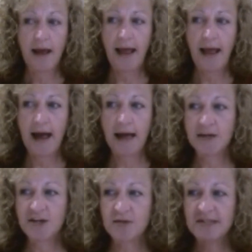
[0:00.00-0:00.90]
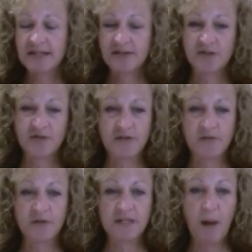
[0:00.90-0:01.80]
and she was
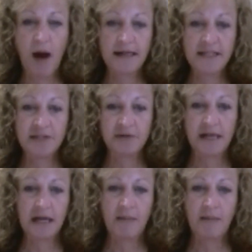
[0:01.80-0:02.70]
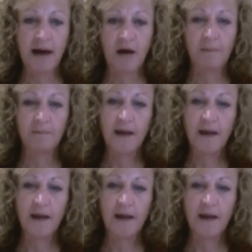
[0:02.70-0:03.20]
responding to an email,